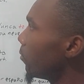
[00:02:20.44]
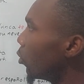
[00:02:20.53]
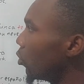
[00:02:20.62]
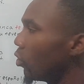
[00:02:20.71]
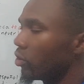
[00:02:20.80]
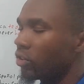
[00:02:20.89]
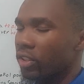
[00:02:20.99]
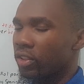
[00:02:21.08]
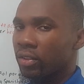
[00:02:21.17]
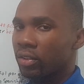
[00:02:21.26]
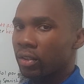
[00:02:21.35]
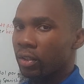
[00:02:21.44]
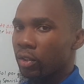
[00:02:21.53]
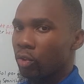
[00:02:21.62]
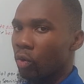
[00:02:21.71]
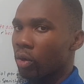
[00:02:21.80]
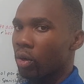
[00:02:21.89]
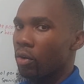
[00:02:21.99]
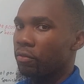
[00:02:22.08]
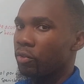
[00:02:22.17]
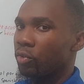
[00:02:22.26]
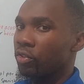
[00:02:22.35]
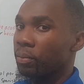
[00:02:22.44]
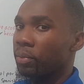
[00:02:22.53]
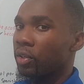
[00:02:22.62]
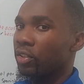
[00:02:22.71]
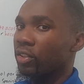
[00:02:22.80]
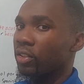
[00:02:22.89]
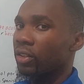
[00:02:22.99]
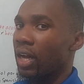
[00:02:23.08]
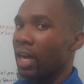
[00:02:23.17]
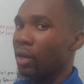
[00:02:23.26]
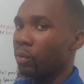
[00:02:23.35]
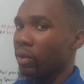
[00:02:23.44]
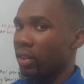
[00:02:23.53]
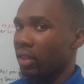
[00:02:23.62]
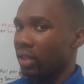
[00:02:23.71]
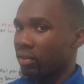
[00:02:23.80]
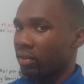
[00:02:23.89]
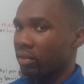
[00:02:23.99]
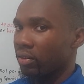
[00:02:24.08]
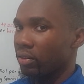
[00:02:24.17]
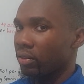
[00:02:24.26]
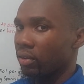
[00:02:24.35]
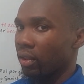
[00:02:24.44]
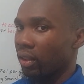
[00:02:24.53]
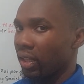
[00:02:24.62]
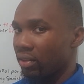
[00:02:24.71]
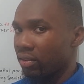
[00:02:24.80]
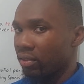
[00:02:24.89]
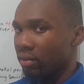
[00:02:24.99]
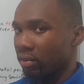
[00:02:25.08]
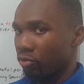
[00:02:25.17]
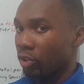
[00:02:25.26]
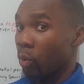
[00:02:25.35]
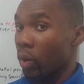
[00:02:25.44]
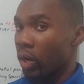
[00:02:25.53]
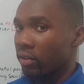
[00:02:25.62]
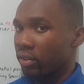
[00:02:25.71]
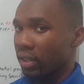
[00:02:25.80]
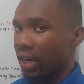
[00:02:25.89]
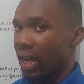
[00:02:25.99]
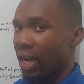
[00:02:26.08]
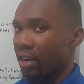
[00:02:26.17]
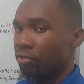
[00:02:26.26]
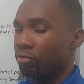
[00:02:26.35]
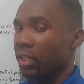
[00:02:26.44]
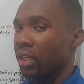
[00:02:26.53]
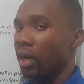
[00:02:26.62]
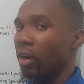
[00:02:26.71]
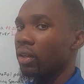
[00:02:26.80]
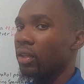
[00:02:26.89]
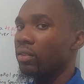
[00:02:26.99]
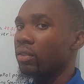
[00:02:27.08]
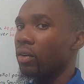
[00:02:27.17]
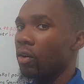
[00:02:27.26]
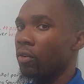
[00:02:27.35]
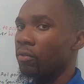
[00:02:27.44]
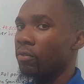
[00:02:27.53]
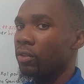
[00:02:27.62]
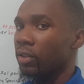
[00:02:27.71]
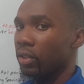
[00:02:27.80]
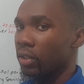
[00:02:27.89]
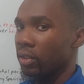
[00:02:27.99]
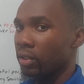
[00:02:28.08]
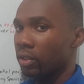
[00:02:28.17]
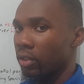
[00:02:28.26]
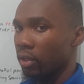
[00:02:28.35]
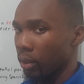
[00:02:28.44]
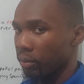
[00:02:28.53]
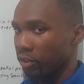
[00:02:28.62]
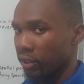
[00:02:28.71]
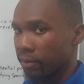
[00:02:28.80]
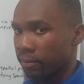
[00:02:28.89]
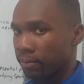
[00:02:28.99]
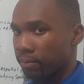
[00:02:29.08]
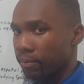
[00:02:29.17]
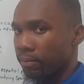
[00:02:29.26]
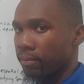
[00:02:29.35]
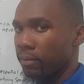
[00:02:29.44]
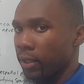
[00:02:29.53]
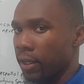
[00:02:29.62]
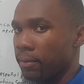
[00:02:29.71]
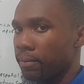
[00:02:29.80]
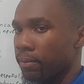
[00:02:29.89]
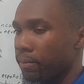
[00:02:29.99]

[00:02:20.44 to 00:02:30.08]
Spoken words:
So don't confuse the personal a with this. This requires the a regardless of the object. Yeah?